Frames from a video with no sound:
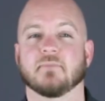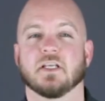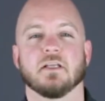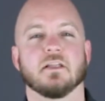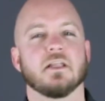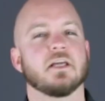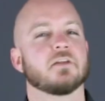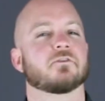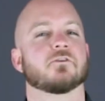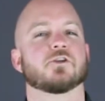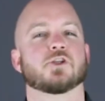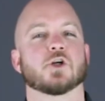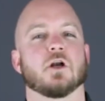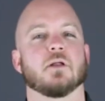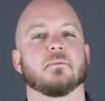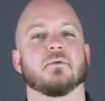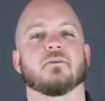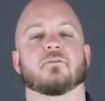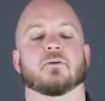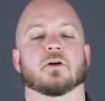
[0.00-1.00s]
Thanks for
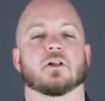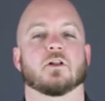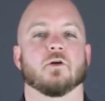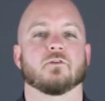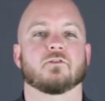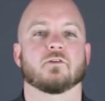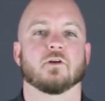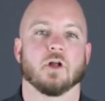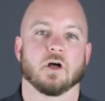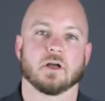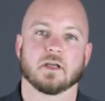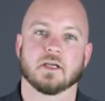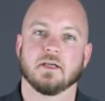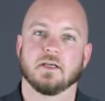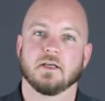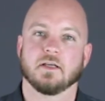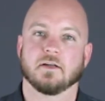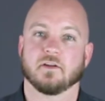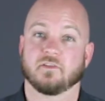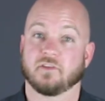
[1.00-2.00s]
joining me for a closer look.
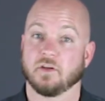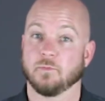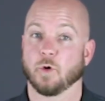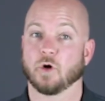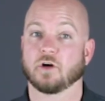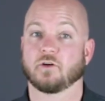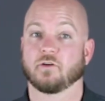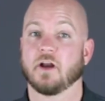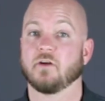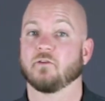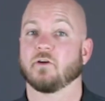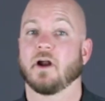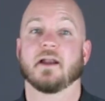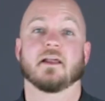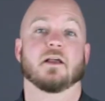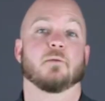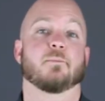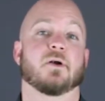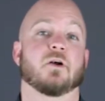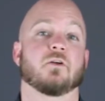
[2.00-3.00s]
To see more great
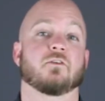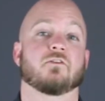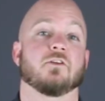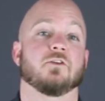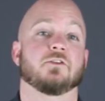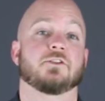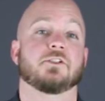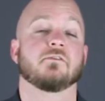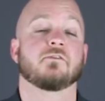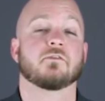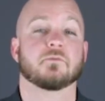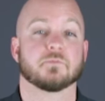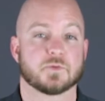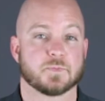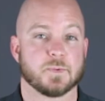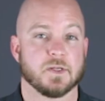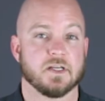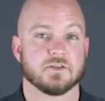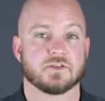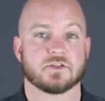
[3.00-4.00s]
riding apparel solutions from
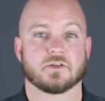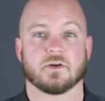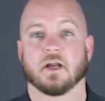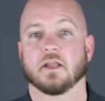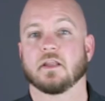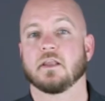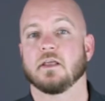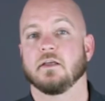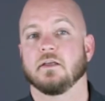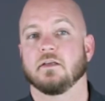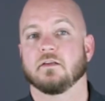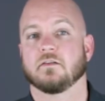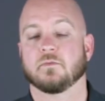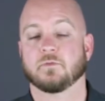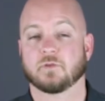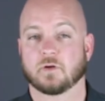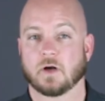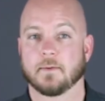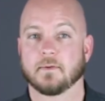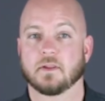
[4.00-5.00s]
Speed and Strength,
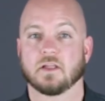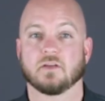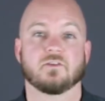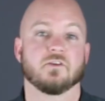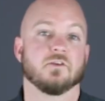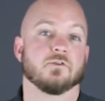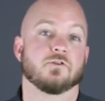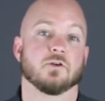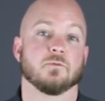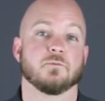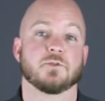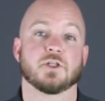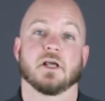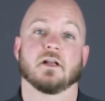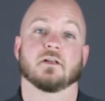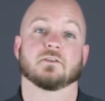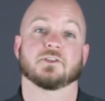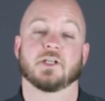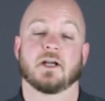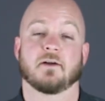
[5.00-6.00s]
subscribe to this YouTube
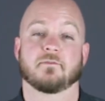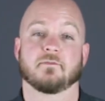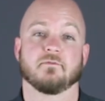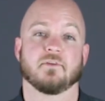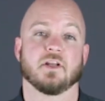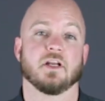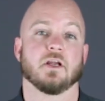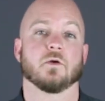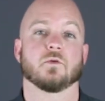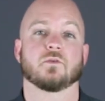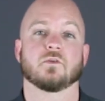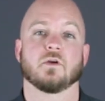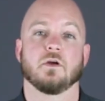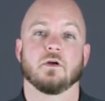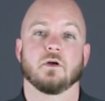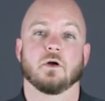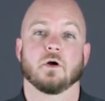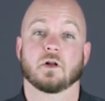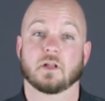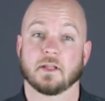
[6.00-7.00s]
channel, Jafrum Videos,
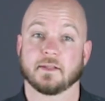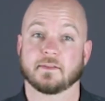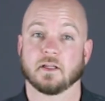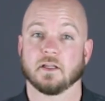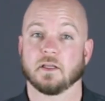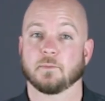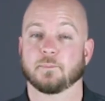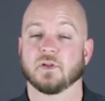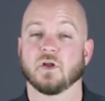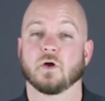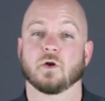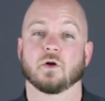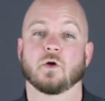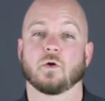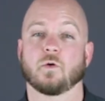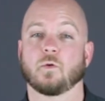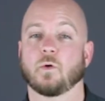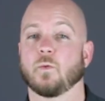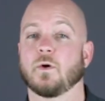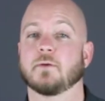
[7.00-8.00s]
or click the link below to go
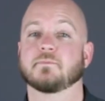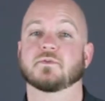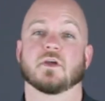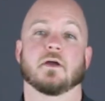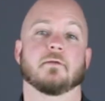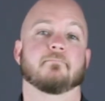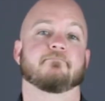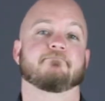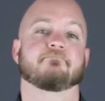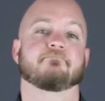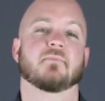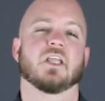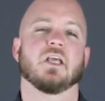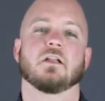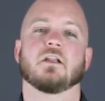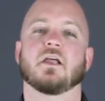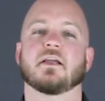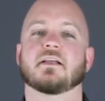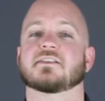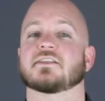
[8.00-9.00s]
to our website.
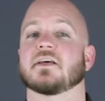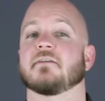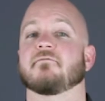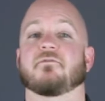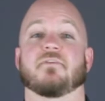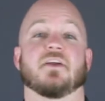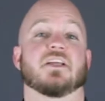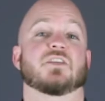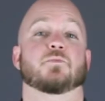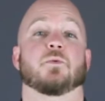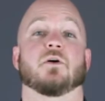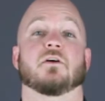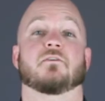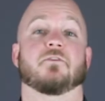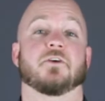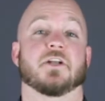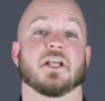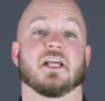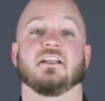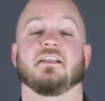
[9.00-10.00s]
Like us on Facebook
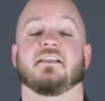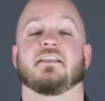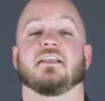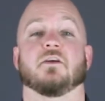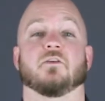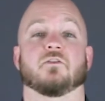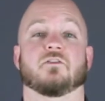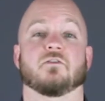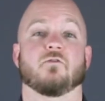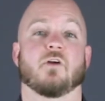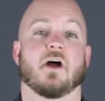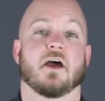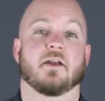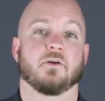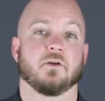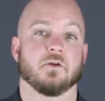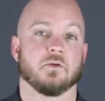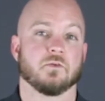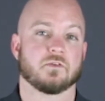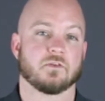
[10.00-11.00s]
for daily deals and rider
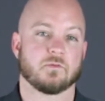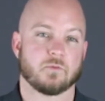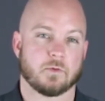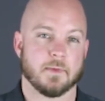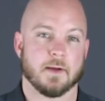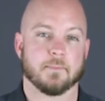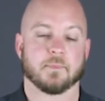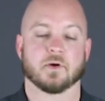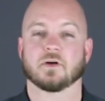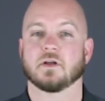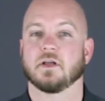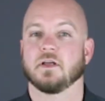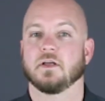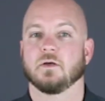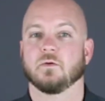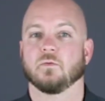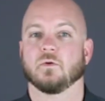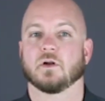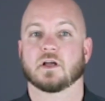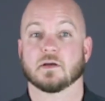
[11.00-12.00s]
news. And remember,
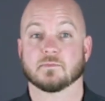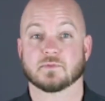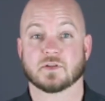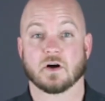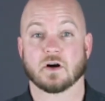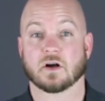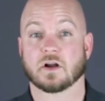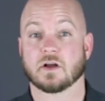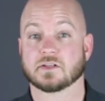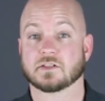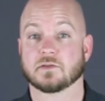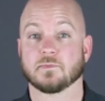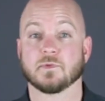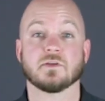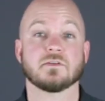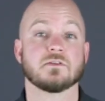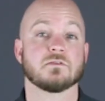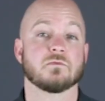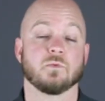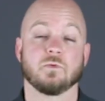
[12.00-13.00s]
when it comes to our
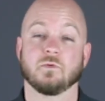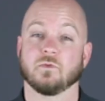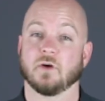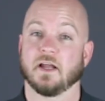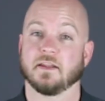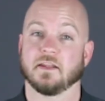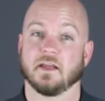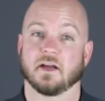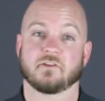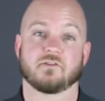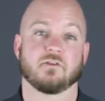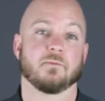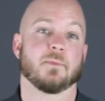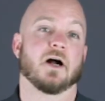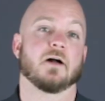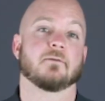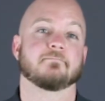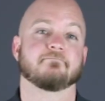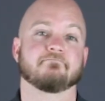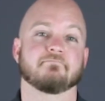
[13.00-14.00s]
customers, we'll ride the extra
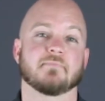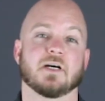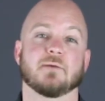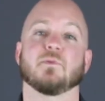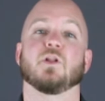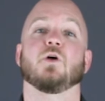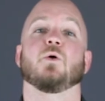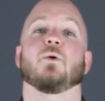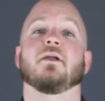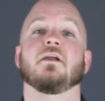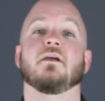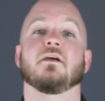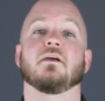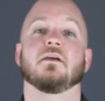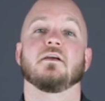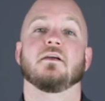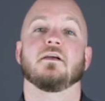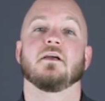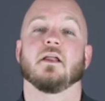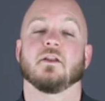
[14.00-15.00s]
mile. I'm Louie,
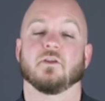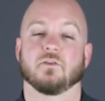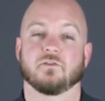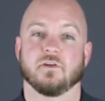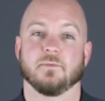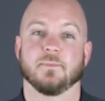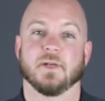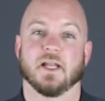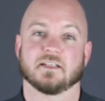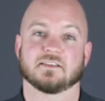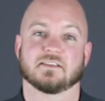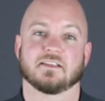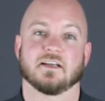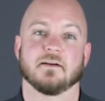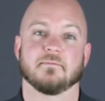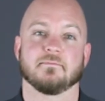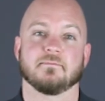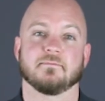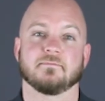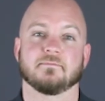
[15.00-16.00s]
and you'll see me next
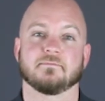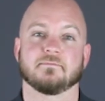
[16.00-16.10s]
time.